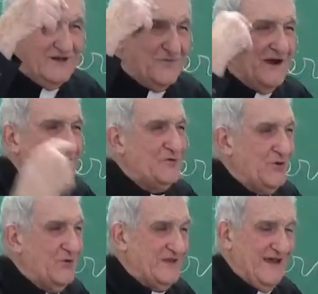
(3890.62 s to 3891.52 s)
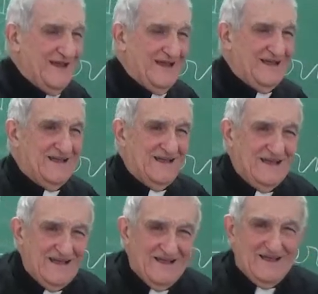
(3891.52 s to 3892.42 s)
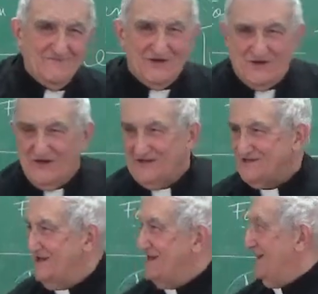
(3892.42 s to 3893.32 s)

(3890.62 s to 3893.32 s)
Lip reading: Why you go there? Because